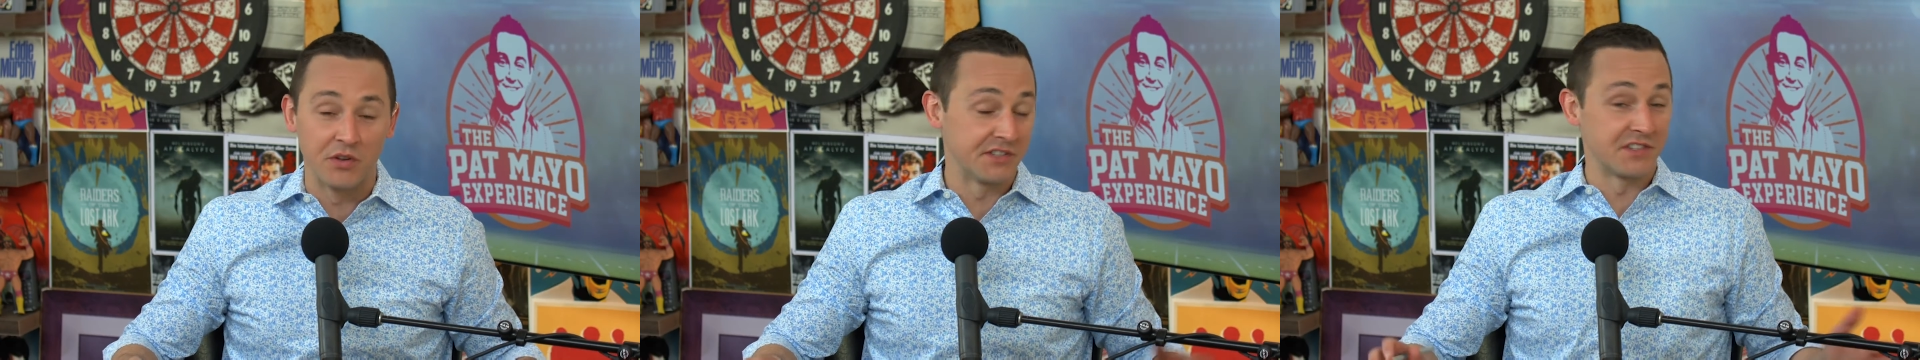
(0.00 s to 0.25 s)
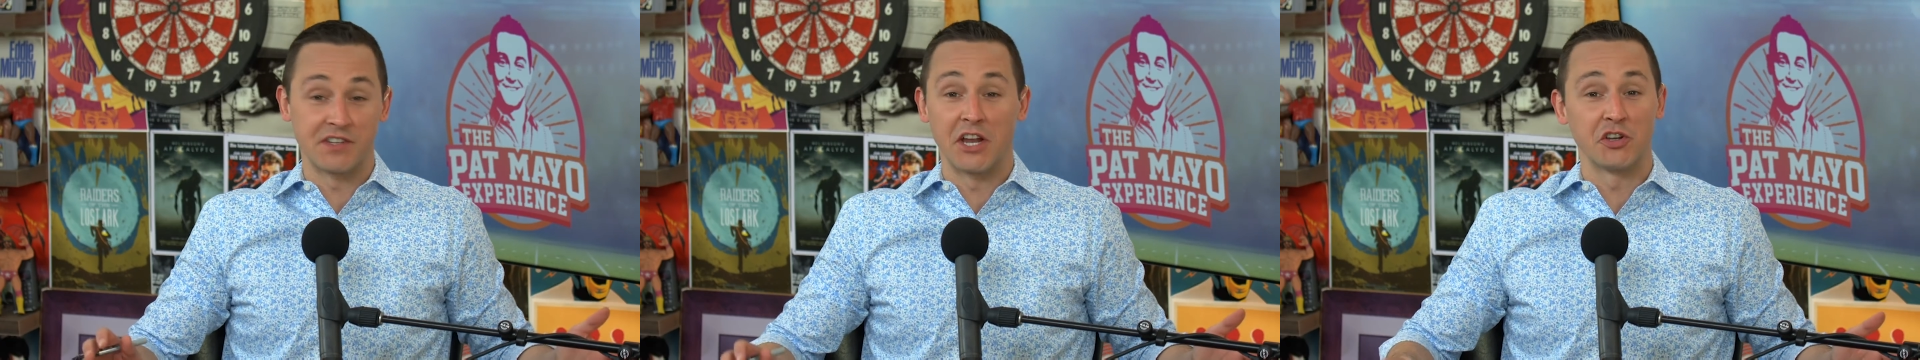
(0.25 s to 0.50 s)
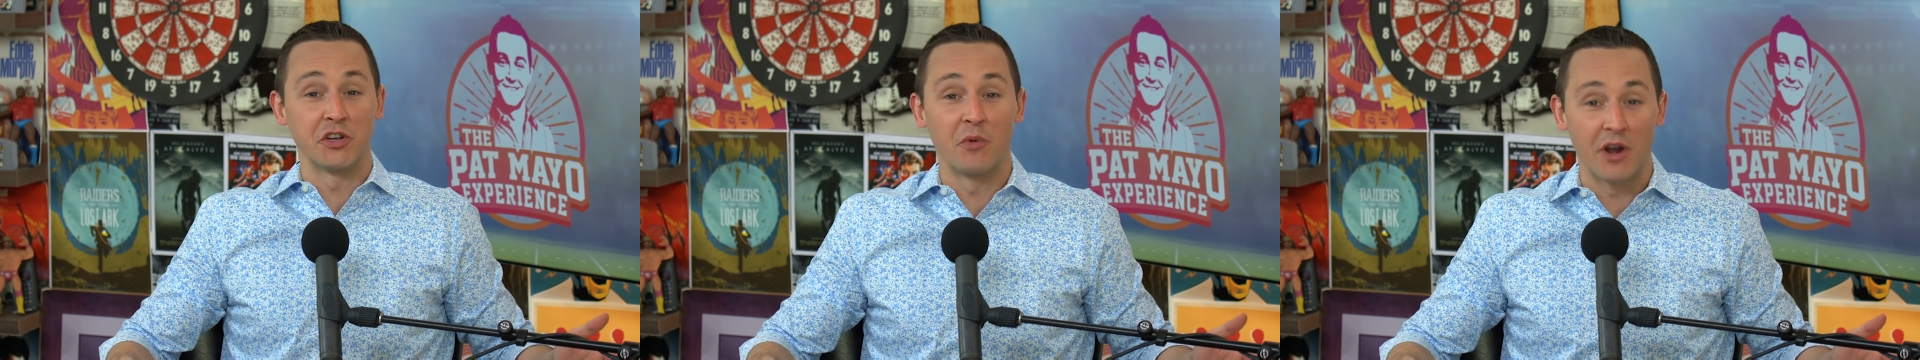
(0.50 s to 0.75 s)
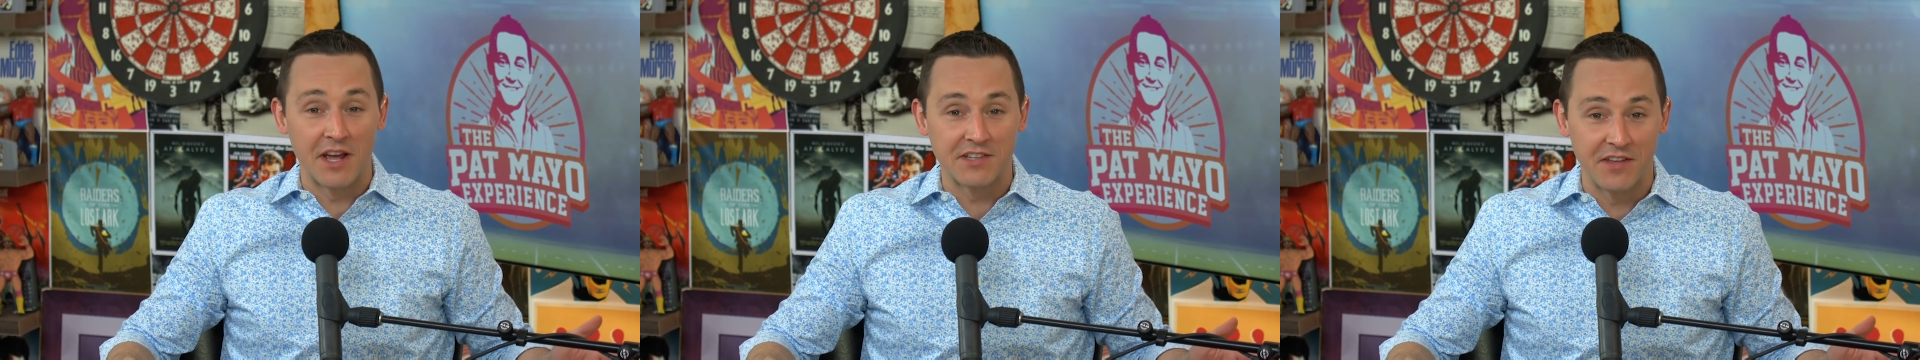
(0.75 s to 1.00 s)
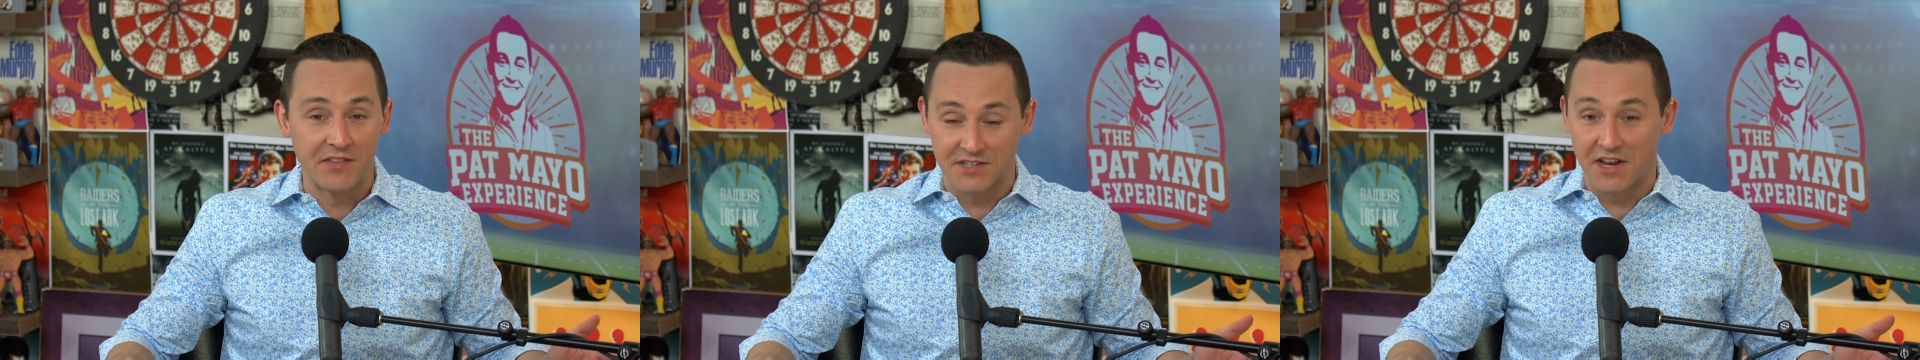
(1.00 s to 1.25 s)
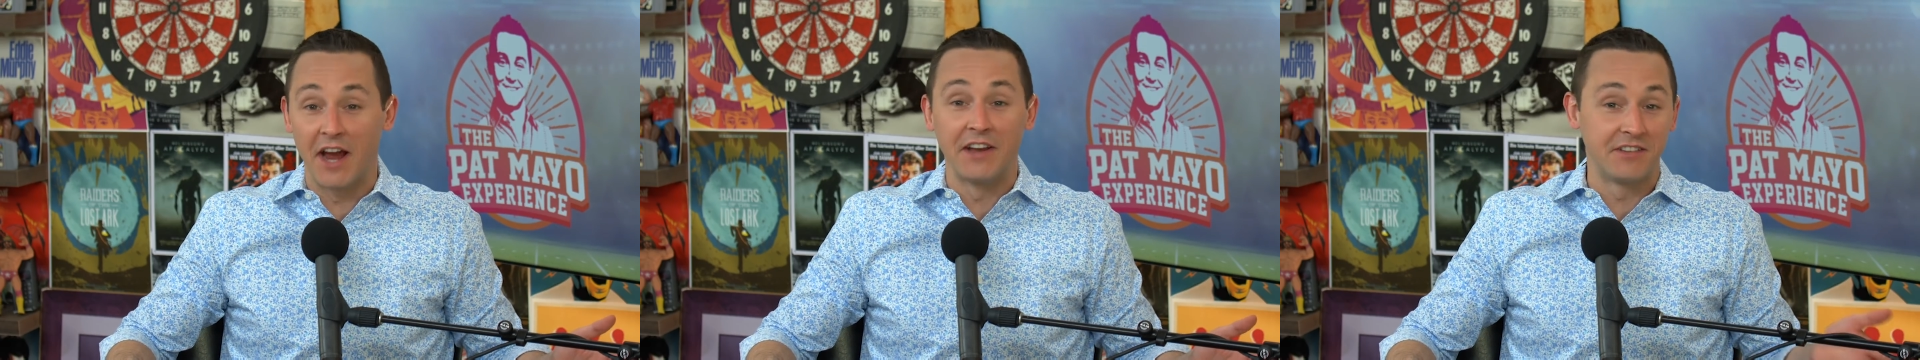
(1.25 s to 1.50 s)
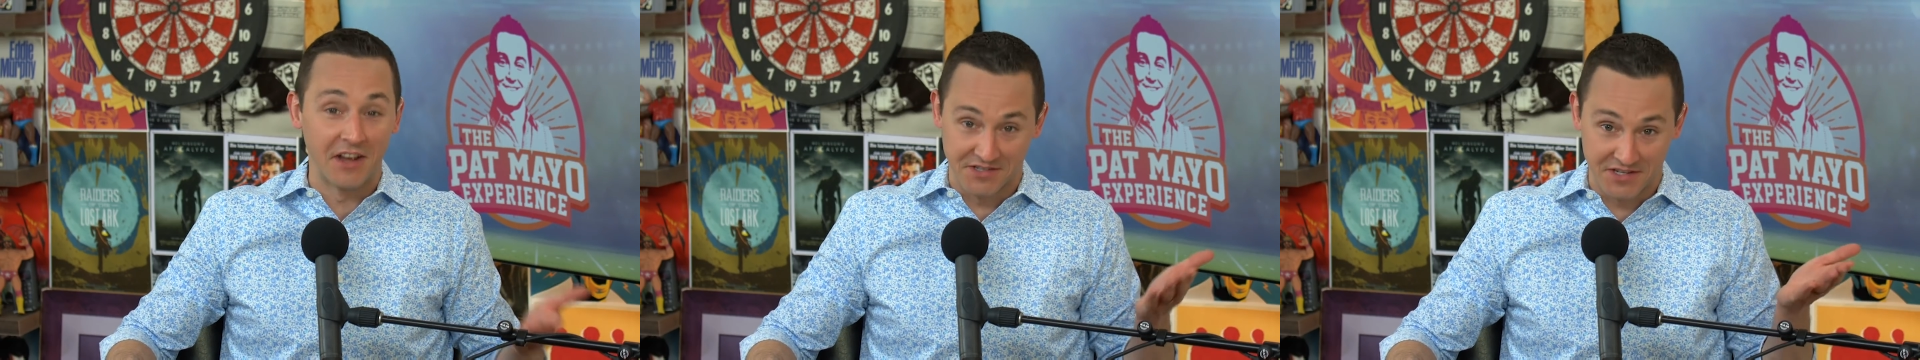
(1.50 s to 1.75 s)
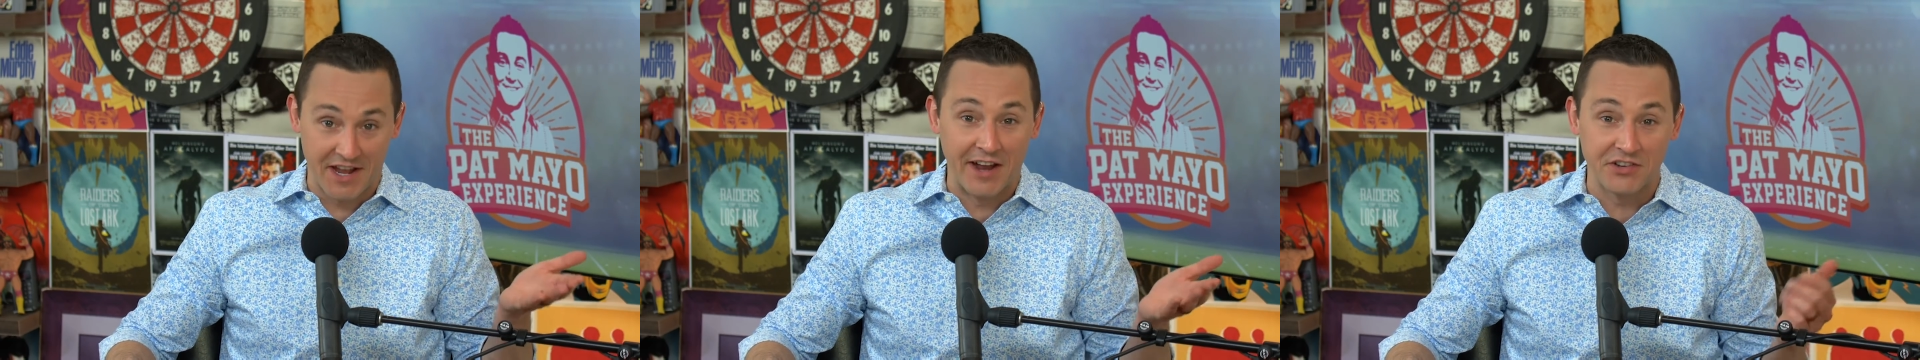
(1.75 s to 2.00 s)
is essentially what I said. This guy
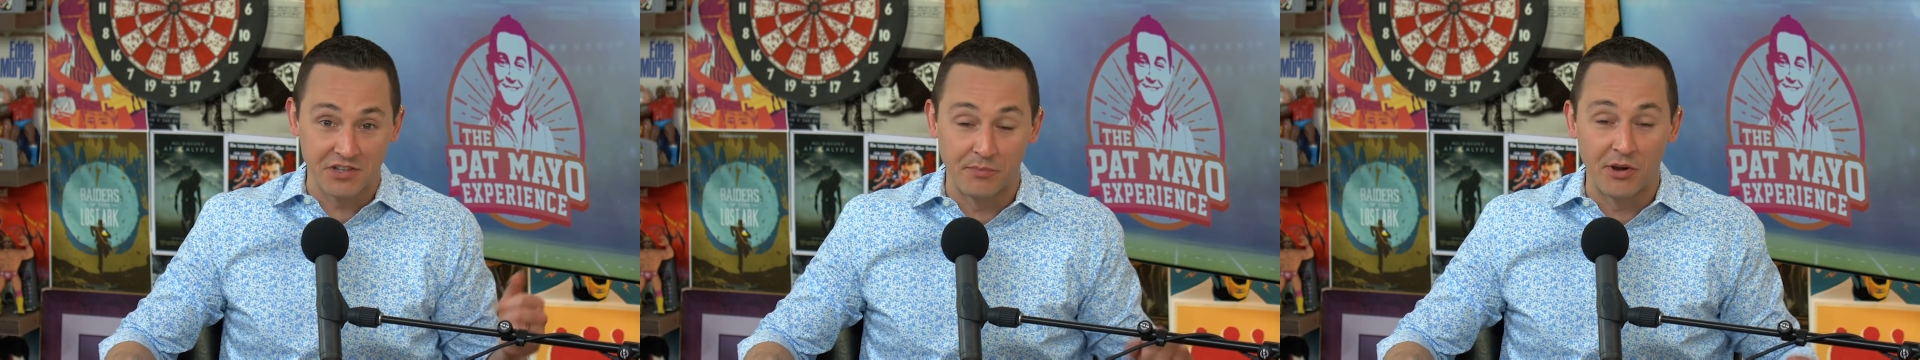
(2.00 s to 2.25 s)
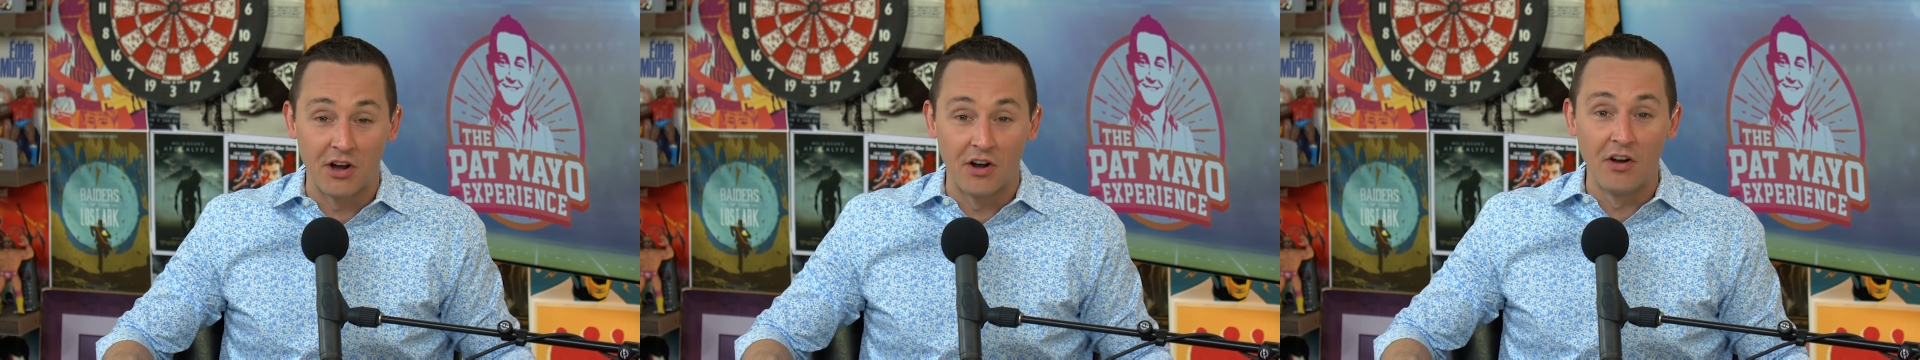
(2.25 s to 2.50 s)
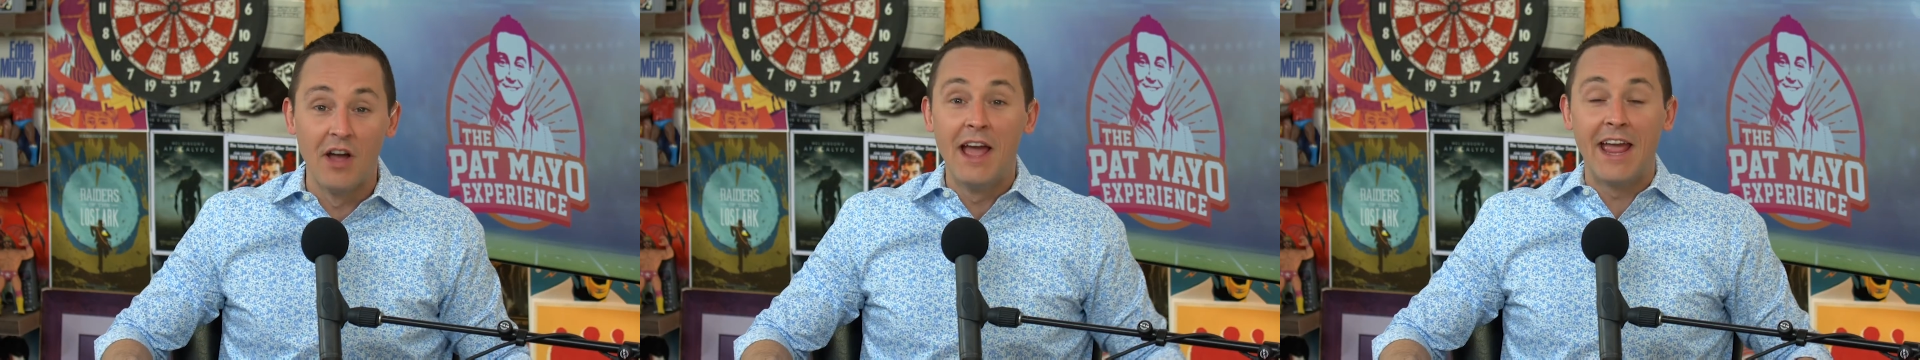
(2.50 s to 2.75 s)
doesn't catch the ball.